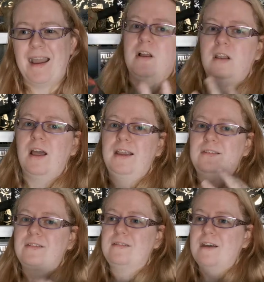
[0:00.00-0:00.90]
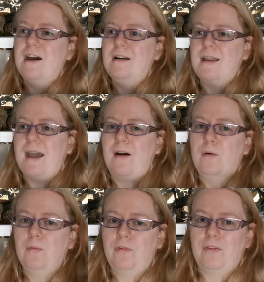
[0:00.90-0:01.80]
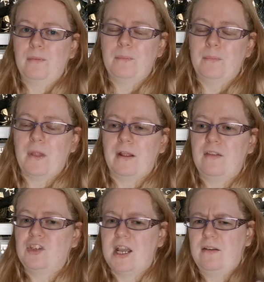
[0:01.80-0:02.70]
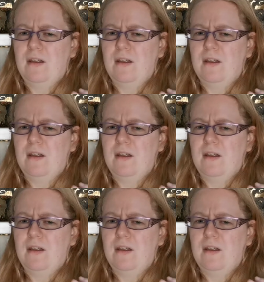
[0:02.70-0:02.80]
Got light and dark elves like the shadow,